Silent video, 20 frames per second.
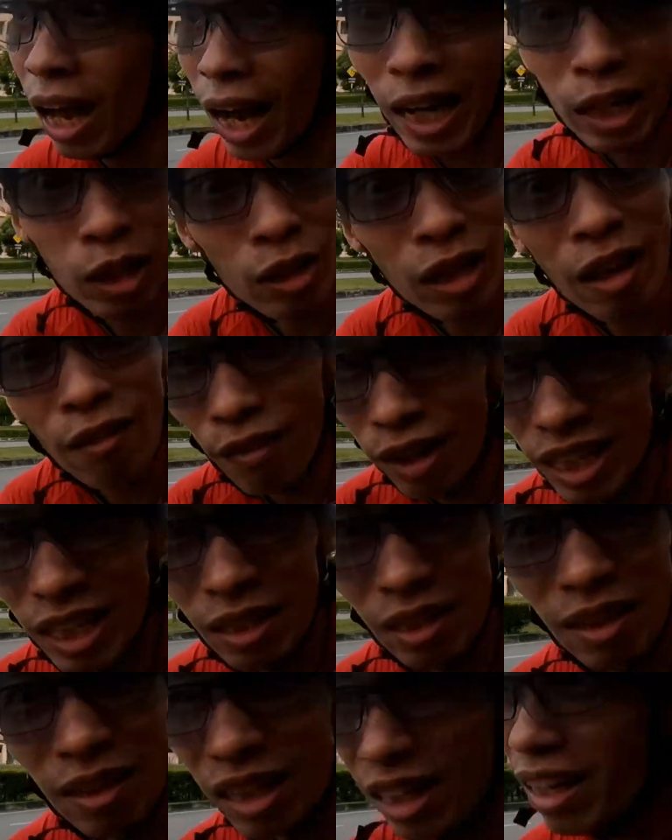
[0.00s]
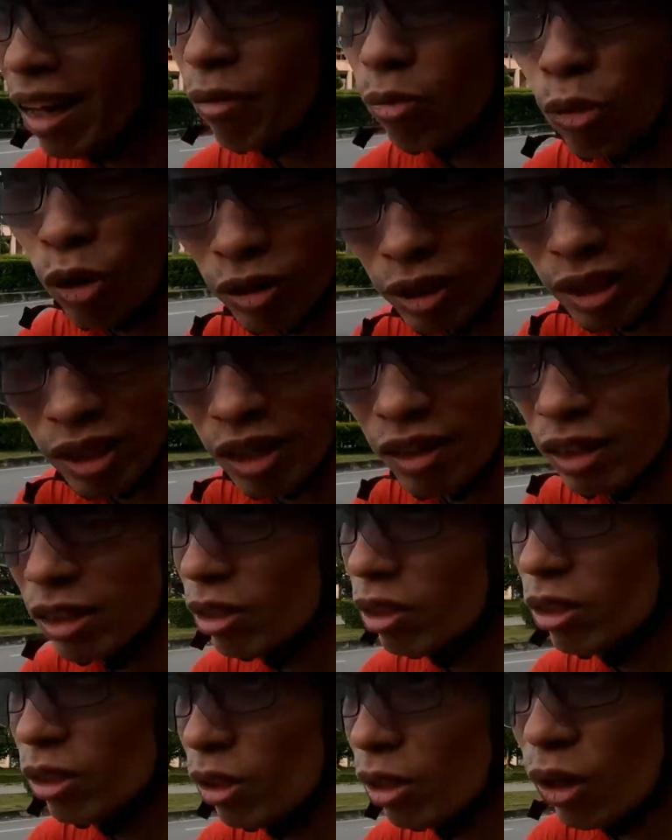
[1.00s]
I don't have enough water
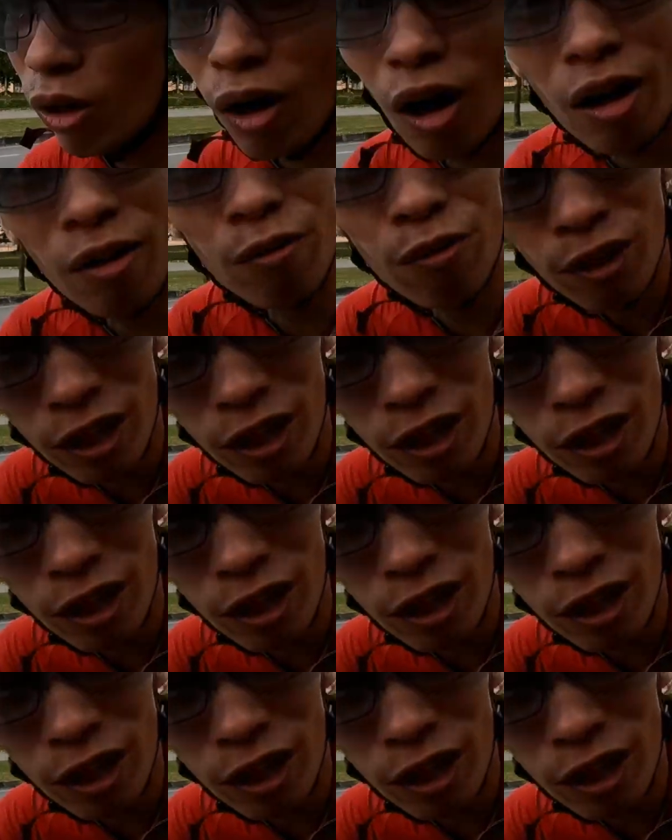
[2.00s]
to go on